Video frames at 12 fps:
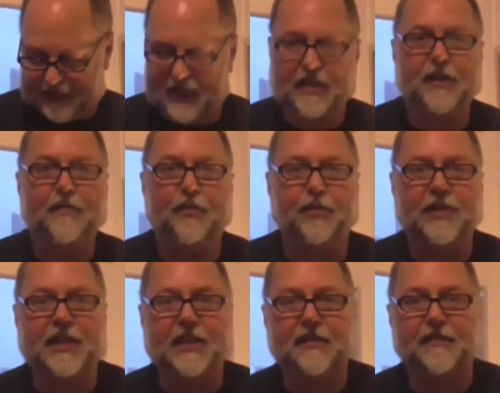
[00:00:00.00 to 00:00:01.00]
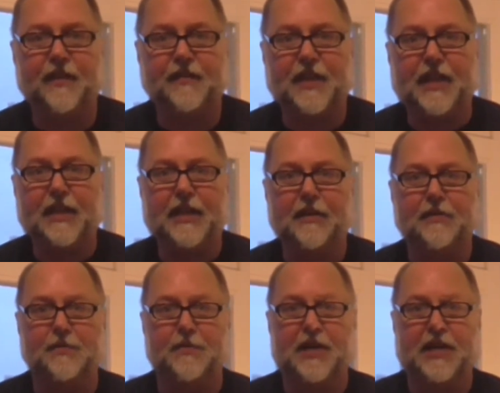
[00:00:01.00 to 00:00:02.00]
1914 to 15 he
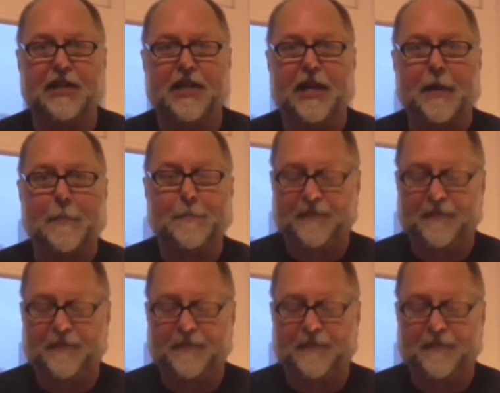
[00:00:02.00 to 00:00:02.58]
was working there,